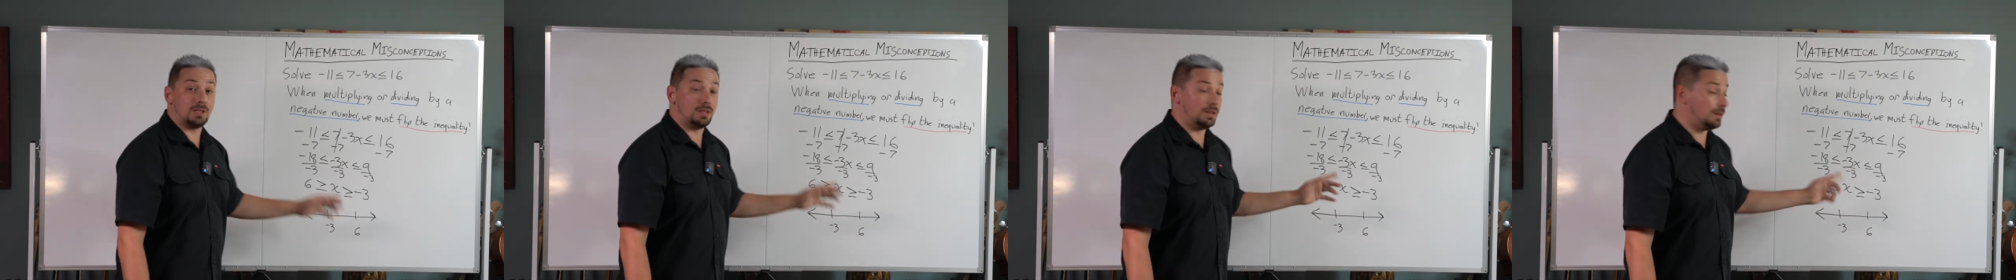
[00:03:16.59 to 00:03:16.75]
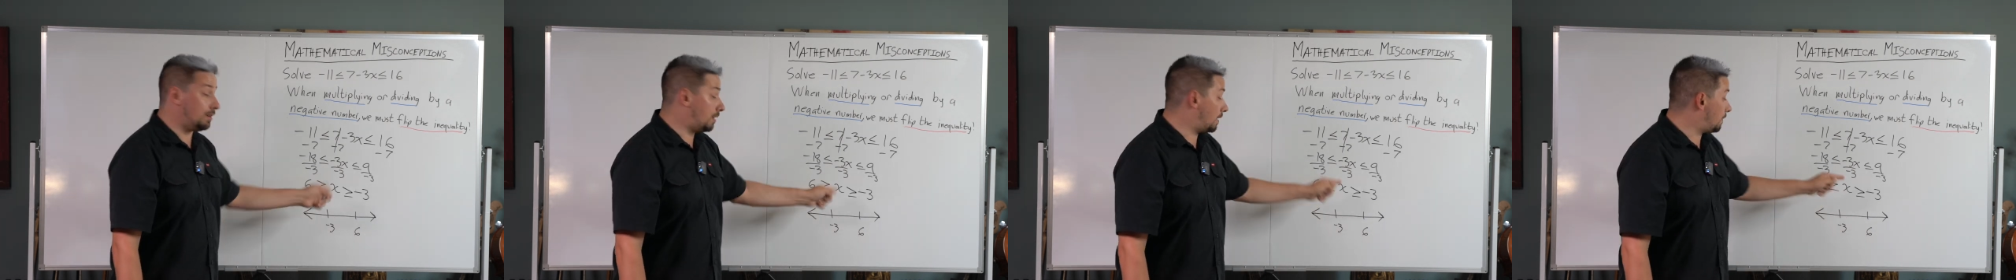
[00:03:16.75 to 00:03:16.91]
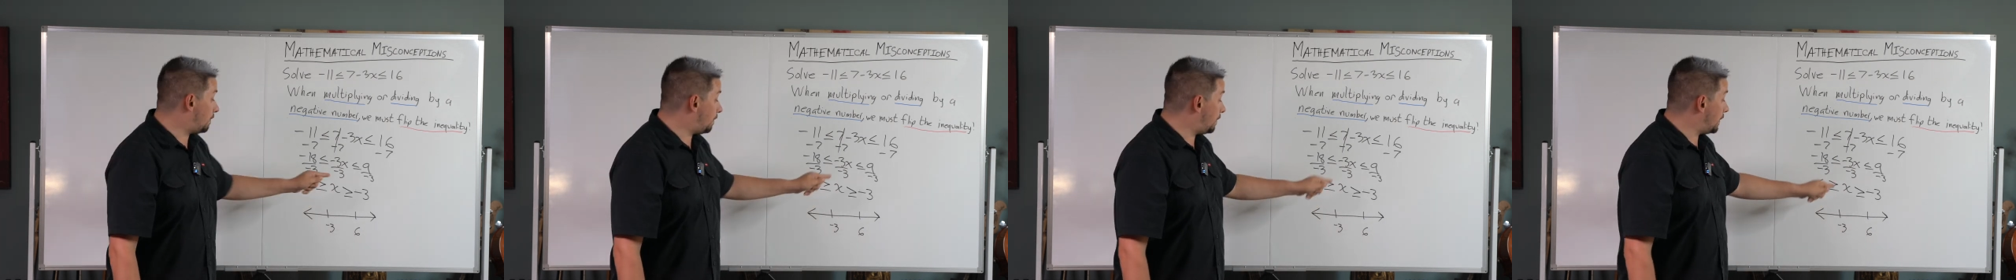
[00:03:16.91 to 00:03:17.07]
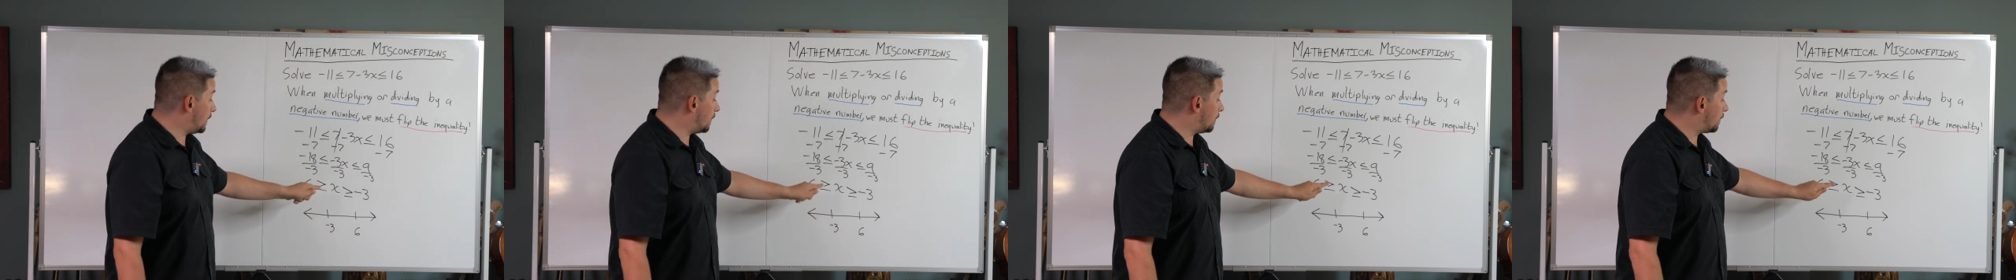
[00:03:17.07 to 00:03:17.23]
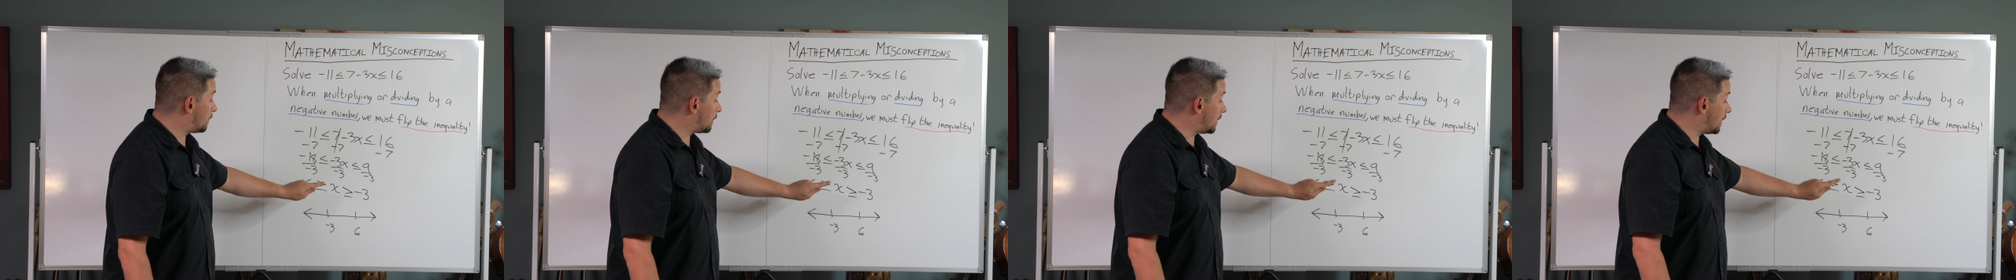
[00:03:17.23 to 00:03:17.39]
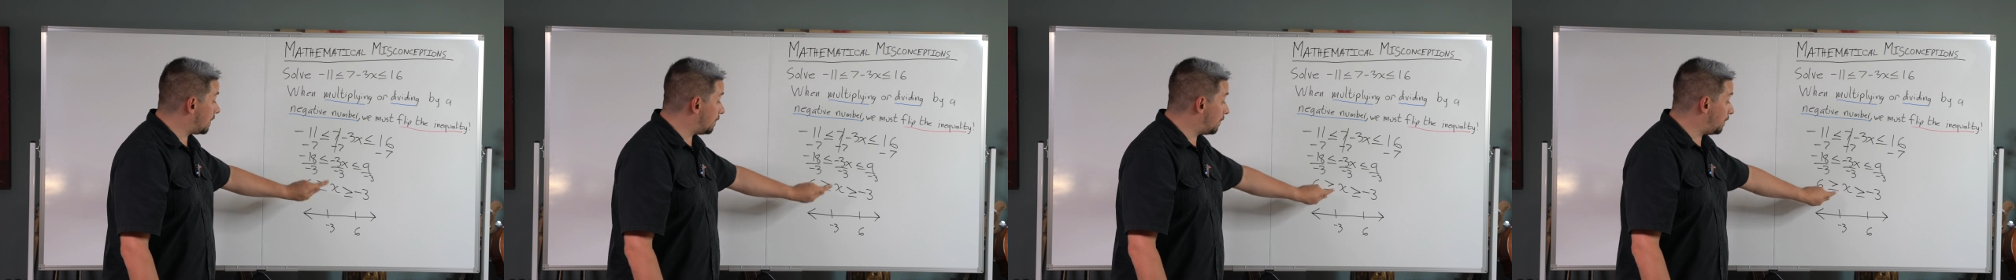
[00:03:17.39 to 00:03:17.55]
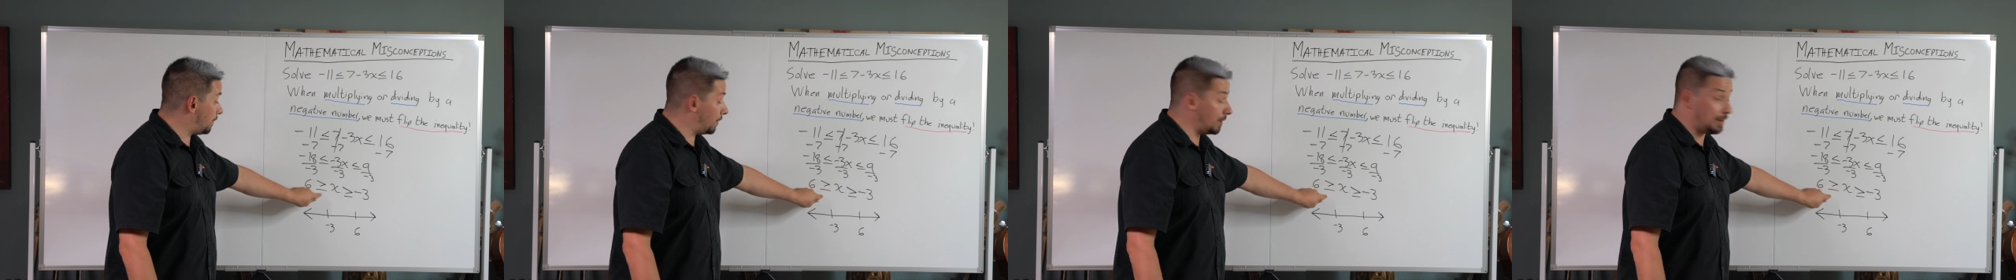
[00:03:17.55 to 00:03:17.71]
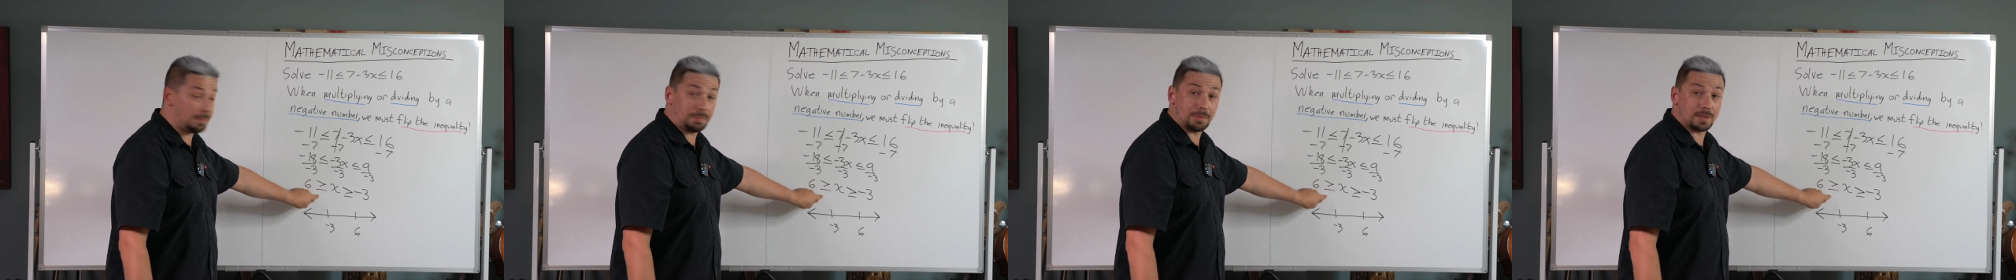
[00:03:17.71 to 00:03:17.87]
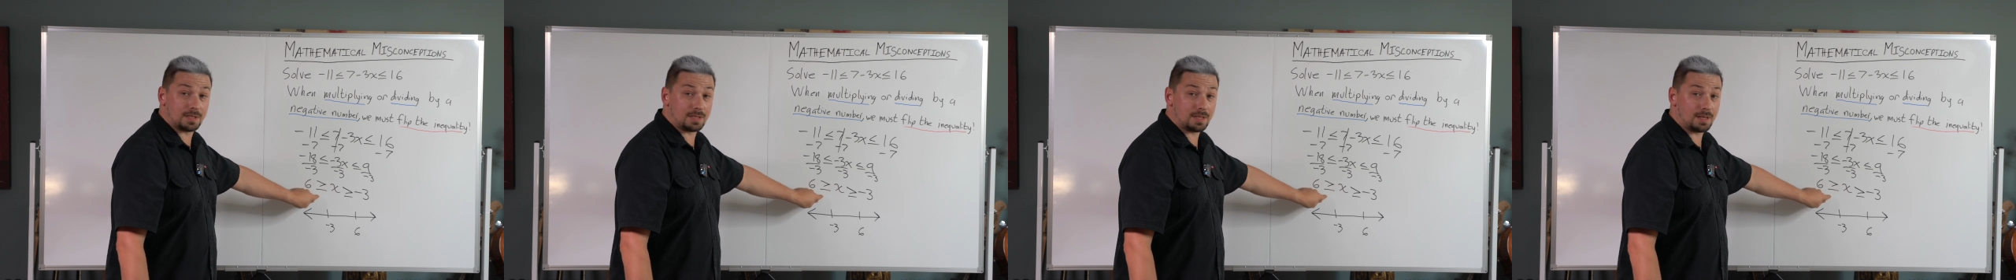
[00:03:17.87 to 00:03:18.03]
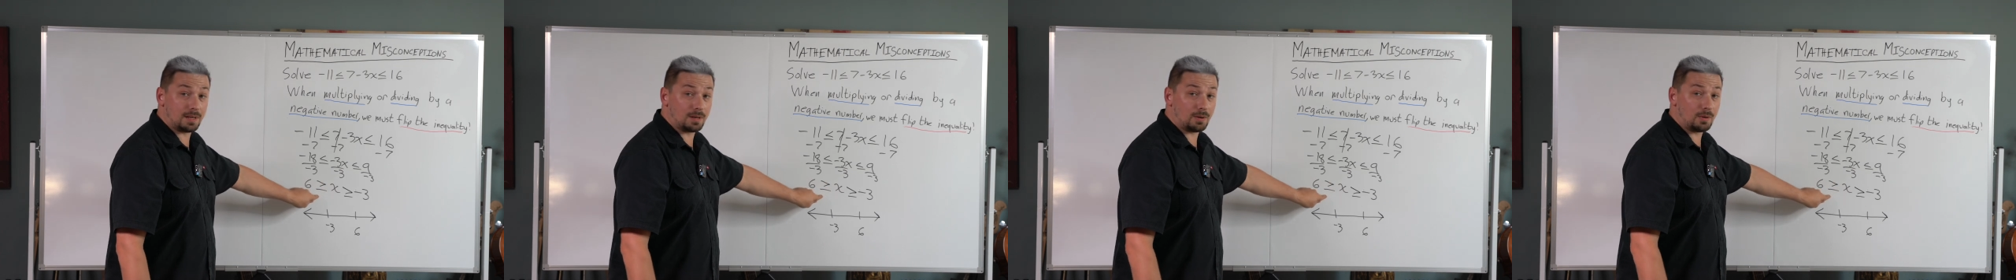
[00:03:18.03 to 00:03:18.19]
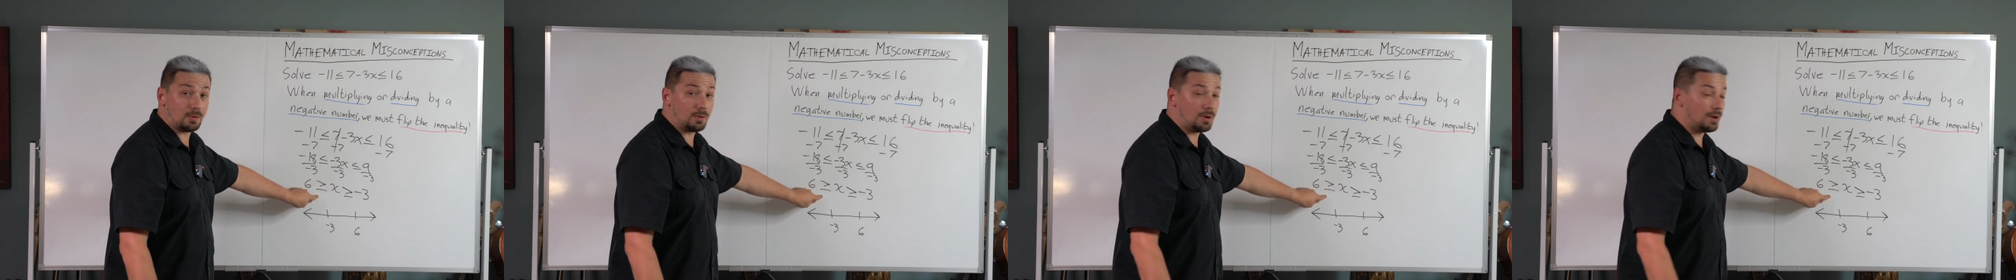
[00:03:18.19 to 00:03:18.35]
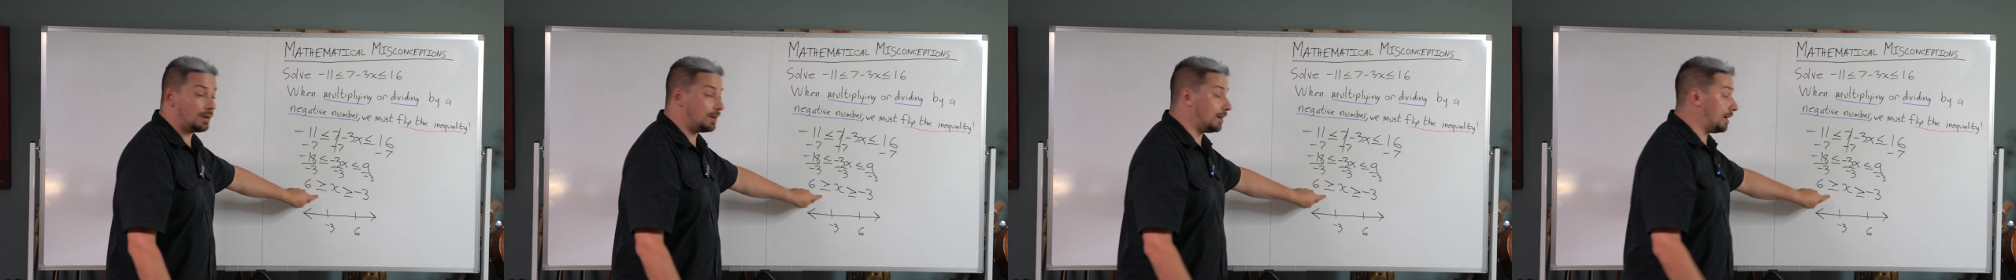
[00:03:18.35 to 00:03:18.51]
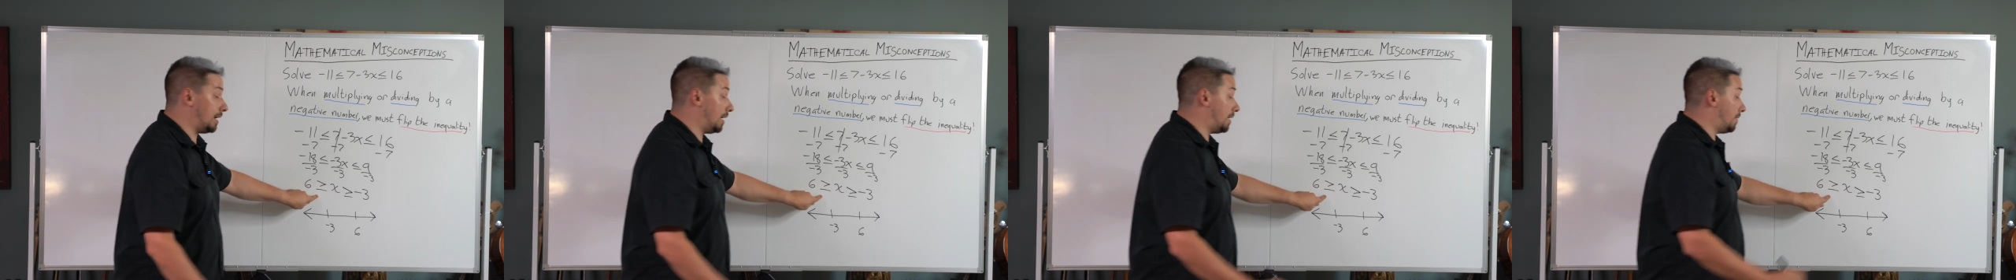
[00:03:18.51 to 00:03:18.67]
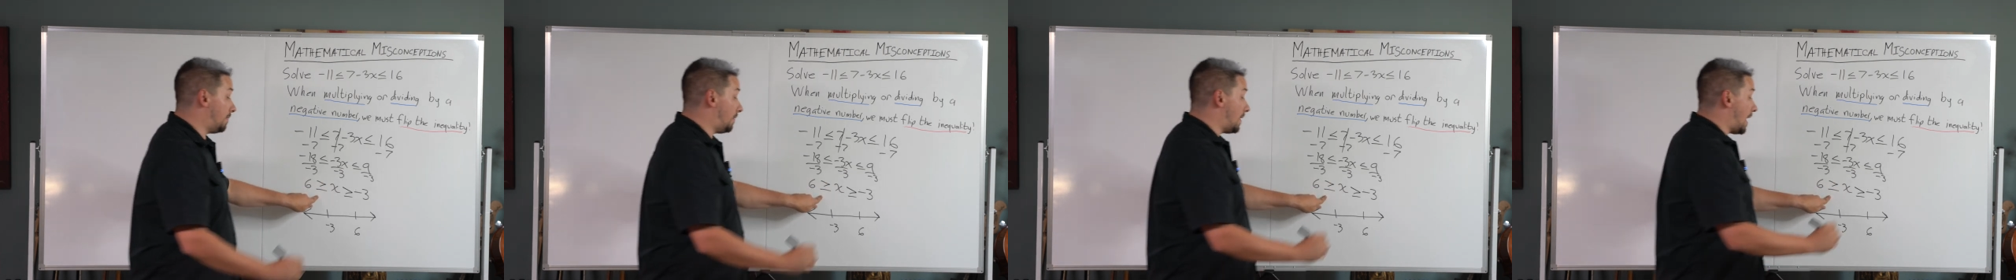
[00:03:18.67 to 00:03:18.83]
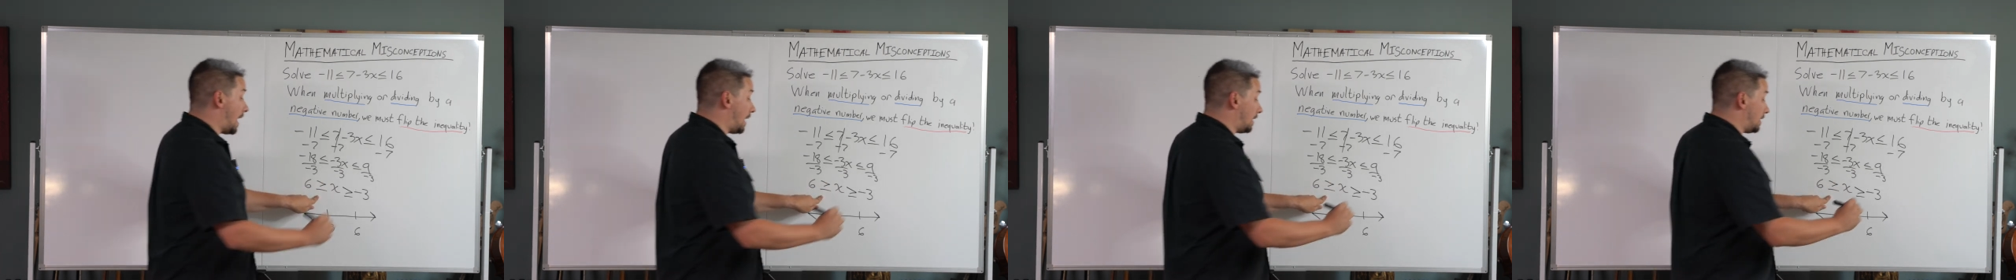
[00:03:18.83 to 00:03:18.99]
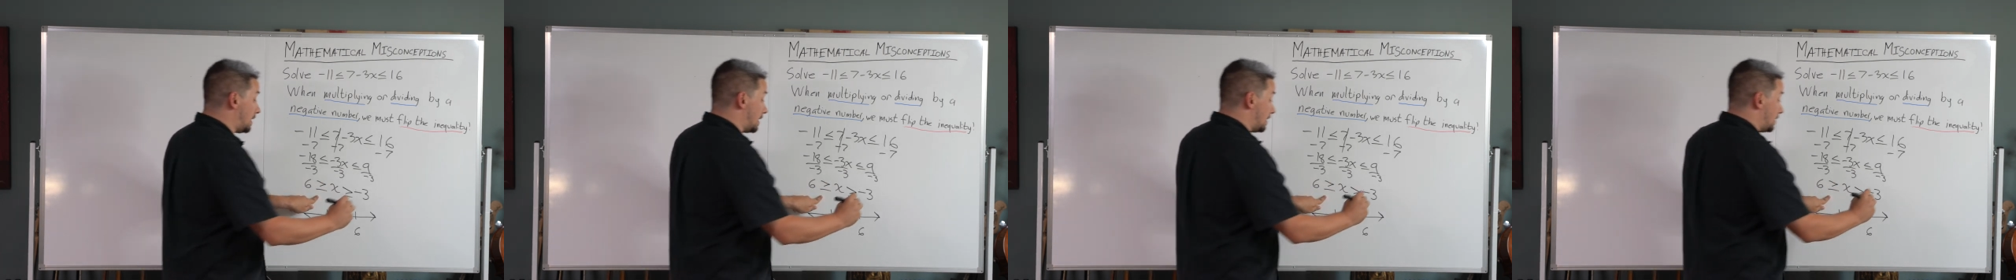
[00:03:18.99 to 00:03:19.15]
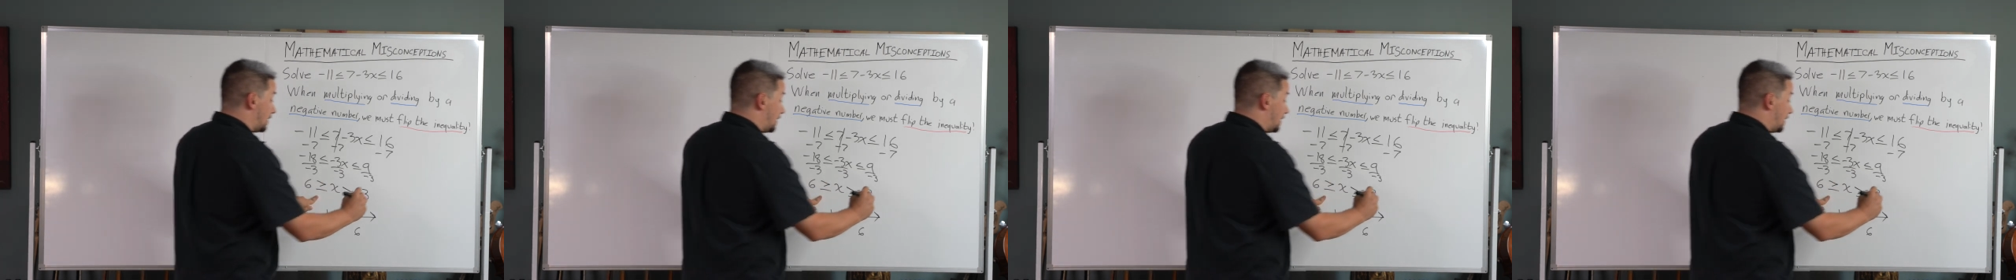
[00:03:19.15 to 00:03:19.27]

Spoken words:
You can feel free to flip this inequality, in fact, as